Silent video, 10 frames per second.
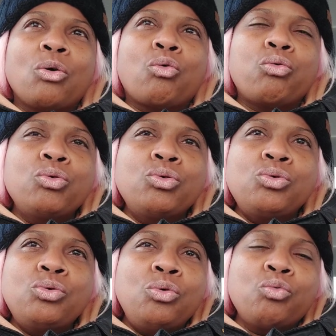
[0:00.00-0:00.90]

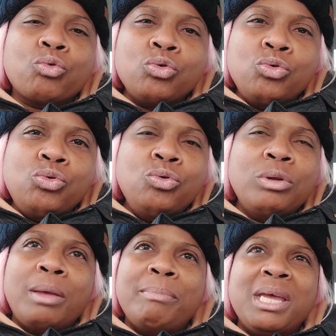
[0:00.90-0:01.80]
cruel, rude,
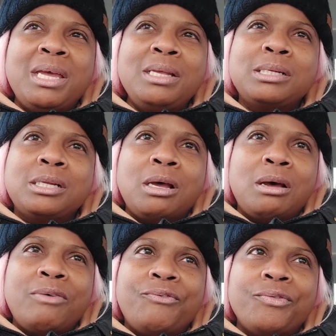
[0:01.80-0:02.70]
and mean
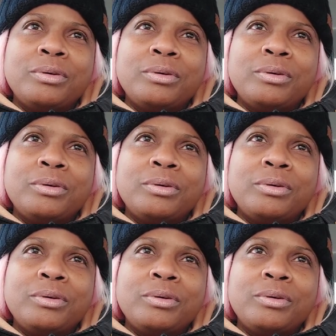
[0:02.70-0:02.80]
stuff